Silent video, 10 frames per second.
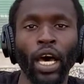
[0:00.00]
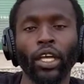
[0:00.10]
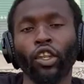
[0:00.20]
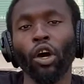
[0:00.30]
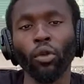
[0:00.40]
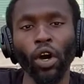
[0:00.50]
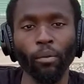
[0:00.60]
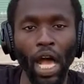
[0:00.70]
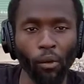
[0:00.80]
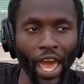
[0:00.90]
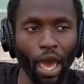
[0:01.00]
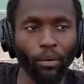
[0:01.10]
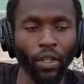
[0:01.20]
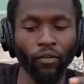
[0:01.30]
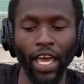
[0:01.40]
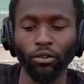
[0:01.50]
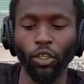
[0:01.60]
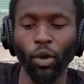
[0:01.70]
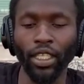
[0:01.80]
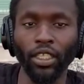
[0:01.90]
don't know about what happened to
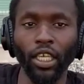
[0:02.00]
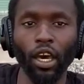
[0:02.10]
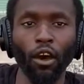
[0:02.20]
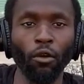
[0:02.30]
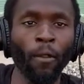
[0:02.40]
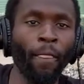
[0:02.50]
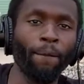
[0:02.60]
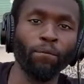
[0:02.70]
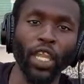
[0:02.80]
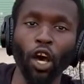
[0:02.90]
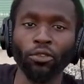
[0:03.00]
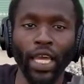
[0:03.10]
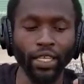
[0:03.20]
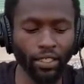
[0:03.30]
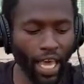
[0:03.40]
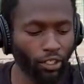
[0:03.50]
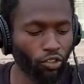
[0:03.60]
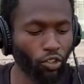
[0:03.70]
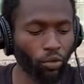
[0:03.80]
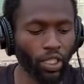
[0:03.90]
Faustin Guetigo and Jose Gonzalez
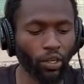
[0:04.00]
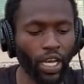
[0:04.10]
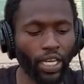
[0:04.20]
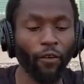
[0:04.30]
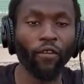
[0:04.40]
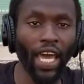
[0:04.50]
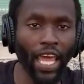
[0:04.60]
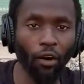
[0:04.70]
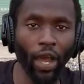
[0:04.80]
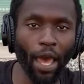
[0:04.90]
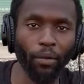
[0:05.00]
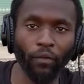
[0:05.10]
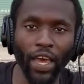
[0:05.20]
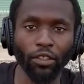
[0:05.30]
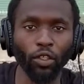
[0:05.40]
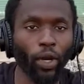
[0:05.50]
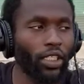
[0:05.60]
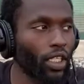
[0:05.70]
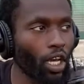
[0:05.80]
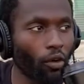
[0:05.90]
Jr. Can find out what happened to Faustin
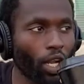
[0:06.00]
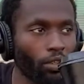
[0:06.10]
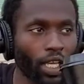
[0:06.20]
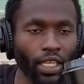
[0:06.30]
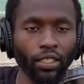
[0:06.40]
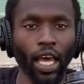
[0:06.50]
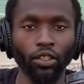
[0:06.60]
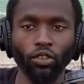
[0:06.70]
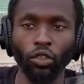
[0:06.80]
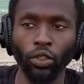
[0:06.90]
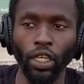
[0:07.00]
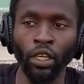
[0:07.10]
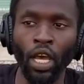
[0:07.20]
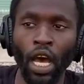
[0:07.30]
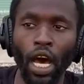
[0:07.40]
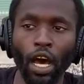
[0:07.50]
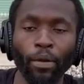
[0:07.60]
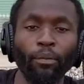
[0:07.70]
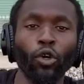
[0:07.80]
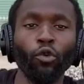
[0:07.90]
Guetigo and Jose Gonzalez Jr.
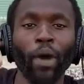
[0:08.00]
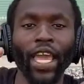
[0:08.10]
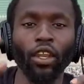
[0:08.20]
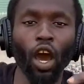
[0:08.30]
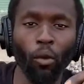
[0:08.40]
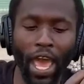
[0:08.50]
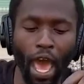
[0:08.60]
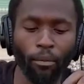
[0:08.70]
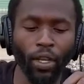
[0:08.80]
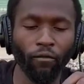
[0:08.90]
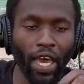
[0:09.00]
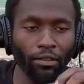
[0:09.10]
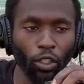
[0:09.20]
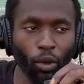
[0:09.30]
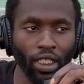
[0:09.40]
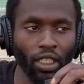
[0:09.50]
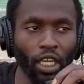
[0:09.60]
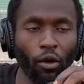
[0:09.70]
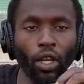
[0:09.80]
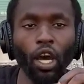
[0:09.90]
People who may know what happened to Faustin
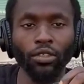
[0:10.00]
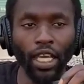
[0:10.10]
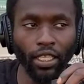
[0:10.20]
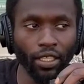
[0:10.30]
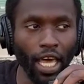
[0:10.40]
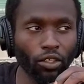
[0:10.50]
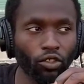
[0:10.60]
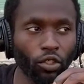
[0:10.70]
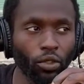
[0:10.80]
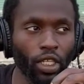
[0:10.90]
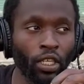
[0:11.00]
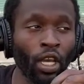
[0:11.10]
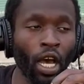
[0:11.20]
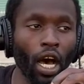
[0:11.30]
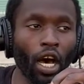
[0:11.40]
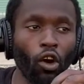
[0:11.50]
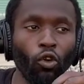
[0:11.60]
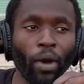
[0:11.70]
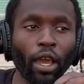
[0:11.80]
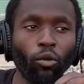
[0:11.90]
Guetigo and Jose Gonzalez Jr., who
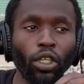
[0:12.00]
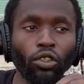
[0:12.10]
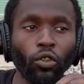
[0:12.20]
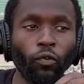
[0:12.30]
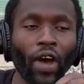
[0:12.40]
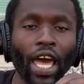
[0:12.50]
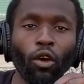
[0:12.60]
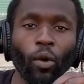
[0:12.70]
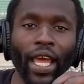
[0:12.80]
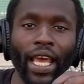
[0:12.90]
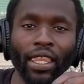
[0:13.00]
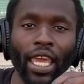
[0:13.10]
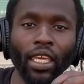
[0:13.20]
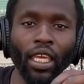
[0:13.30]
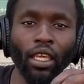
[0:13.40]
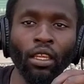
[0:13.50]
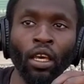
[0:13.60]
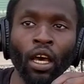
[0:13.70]
may want to find a way that they can,